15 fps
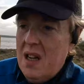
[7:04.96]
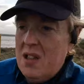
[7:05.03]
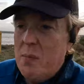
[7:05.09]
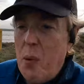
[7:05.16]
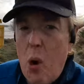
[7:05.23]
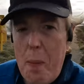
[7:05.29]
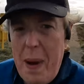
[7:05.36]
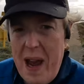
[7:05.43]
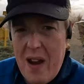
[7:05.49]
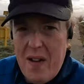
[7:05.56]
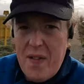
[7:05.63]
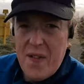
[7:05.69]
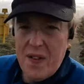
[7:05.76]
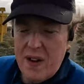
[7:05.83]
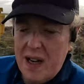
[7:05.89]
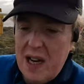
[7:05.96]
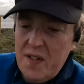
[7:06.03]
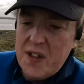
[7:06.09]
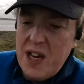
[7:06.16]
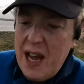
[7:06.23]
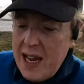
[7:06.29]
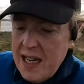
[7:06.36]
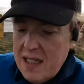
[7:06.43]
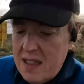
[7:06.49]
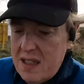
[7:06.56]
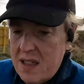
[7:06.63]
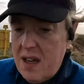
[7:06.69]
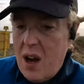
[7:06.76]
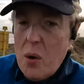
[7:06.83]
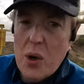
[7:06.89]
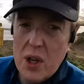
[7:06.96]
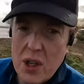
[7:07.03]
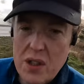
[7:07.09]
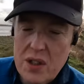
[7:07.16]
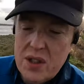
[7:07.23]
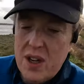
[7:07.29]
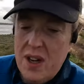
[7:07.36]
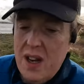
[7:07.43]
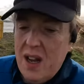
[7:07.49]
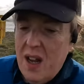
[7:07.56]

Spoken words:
So I bought a pair of Clifton 8s, Hokas.